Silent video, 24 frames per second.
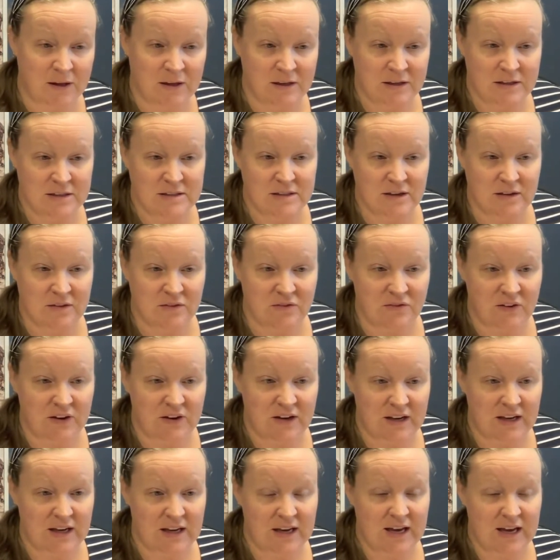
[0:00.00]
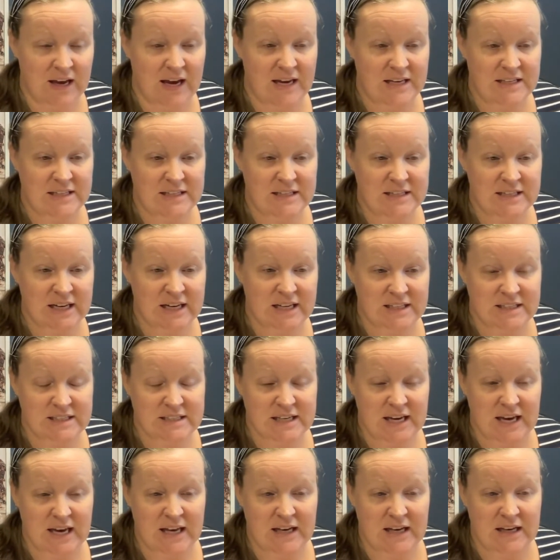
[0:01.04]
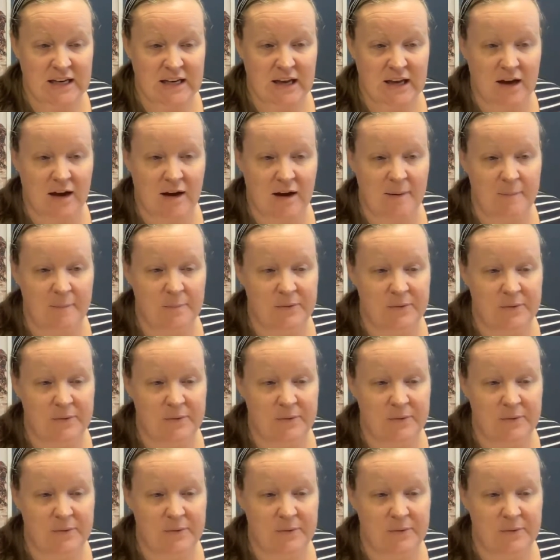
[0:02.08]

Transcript: So feeding 80-10-10